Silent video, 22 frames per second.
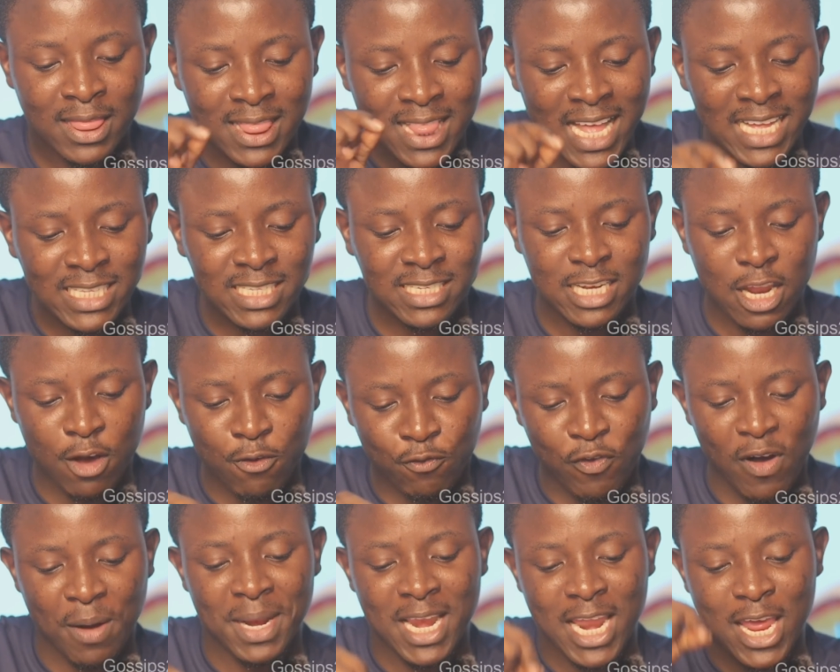Let
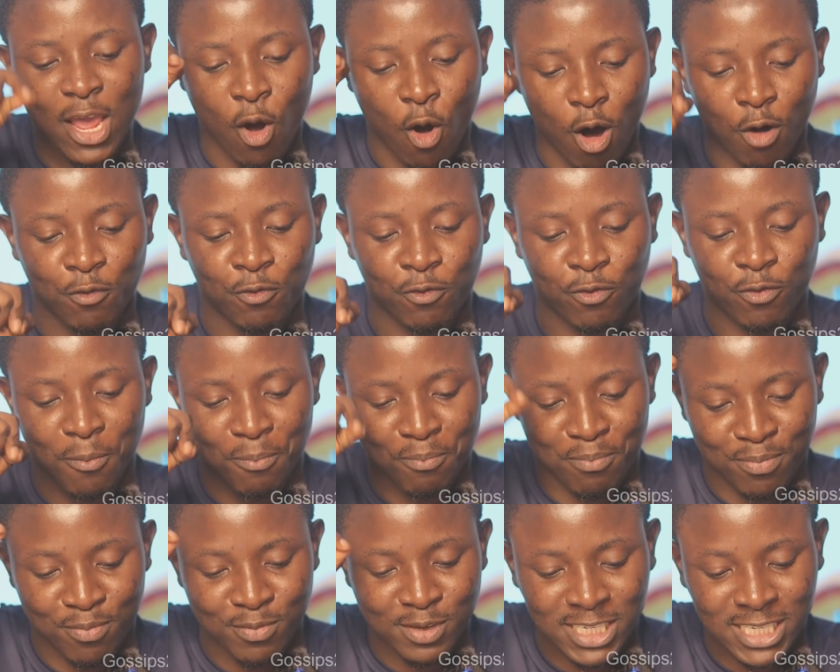the family of
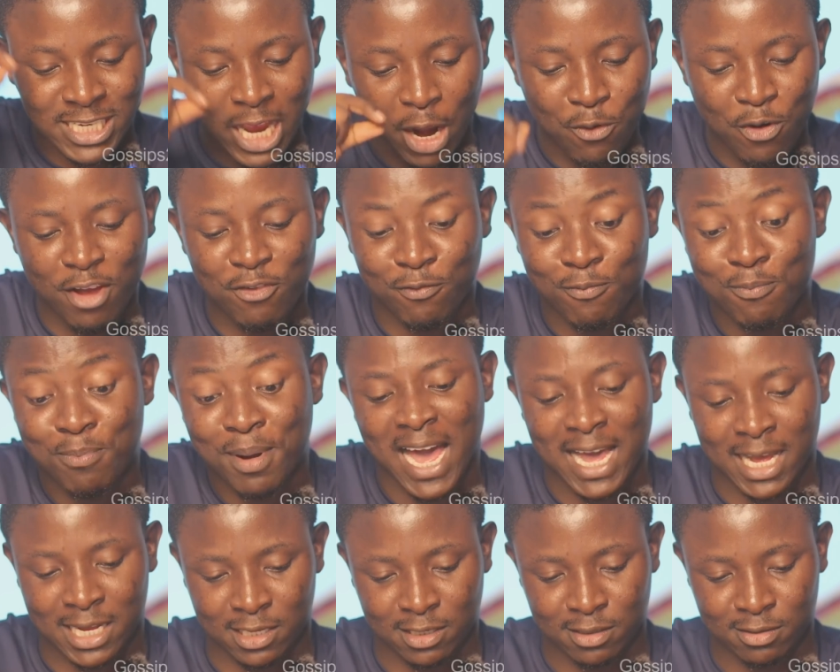Sherif
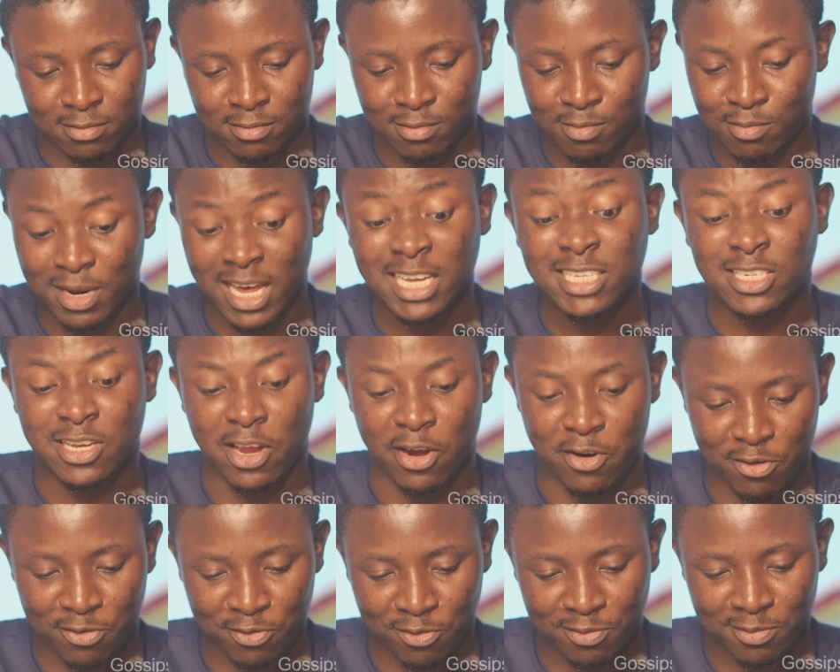Black
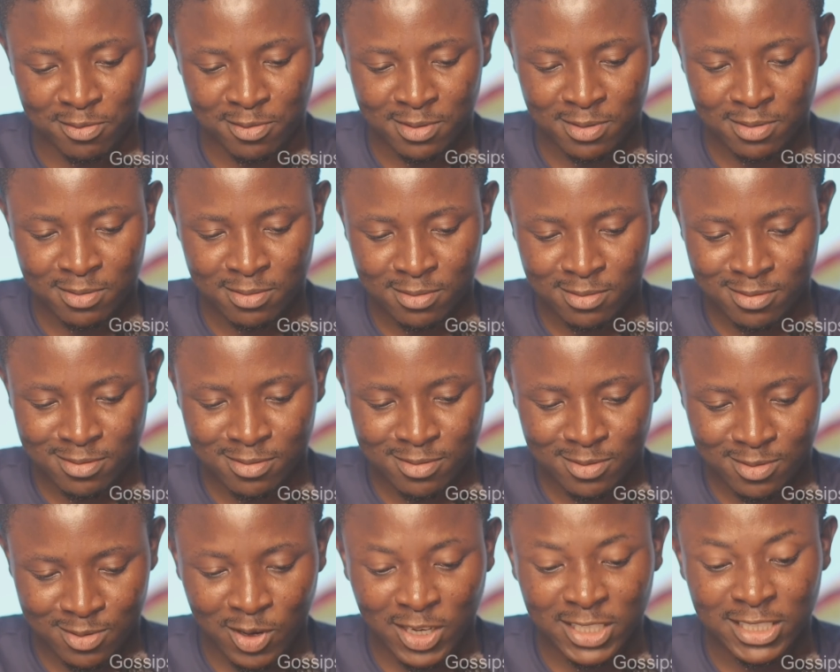Sherif.
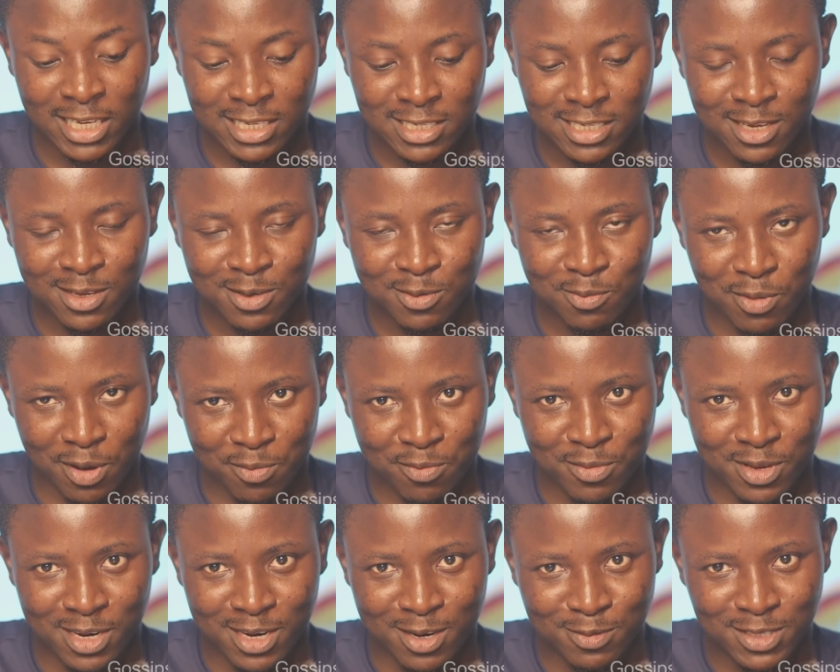What did I say?
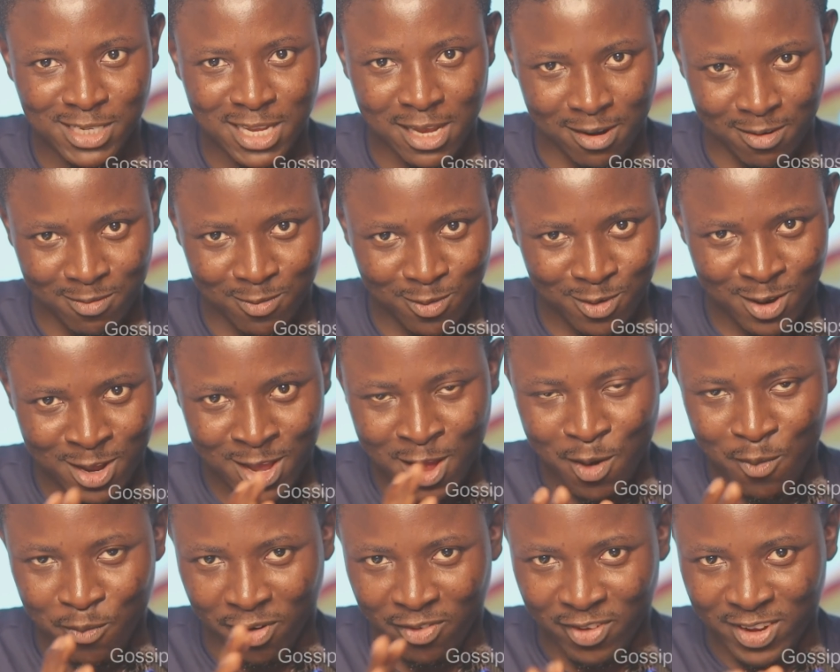But my name said
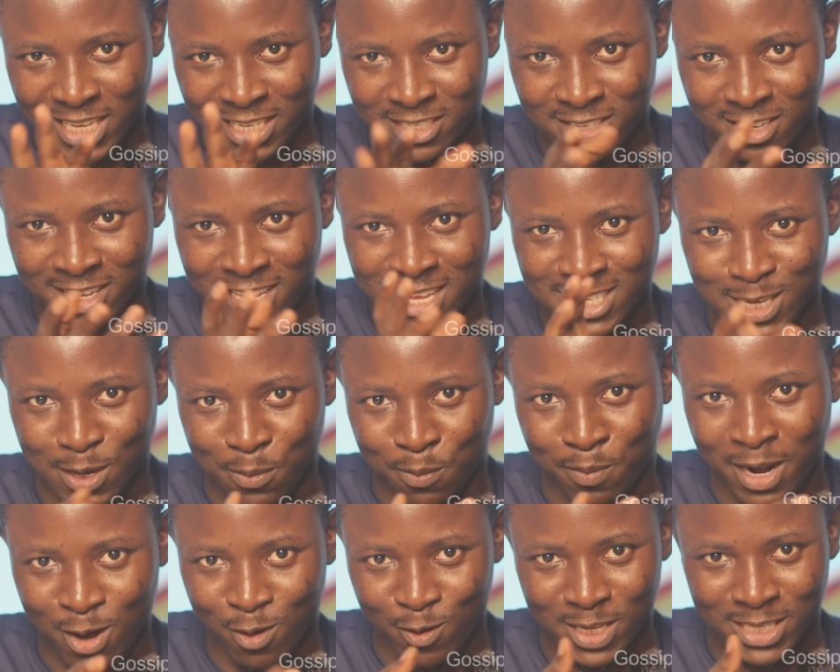Prophet Nigel
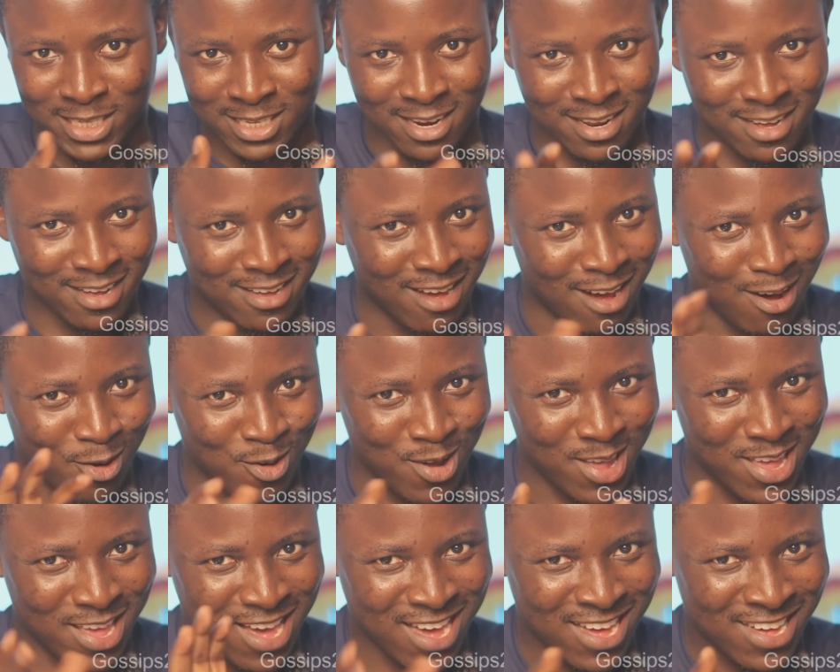Gaisie play with
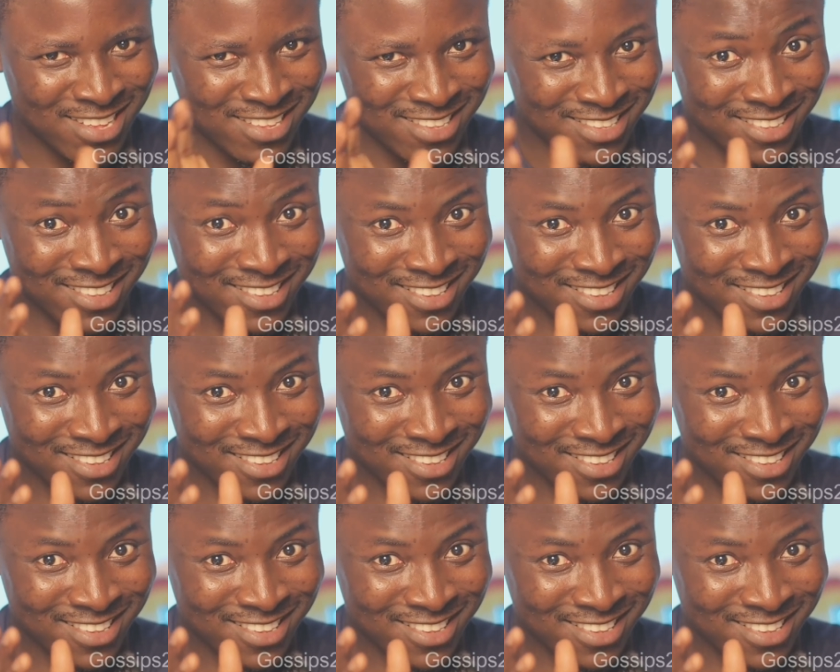legal here.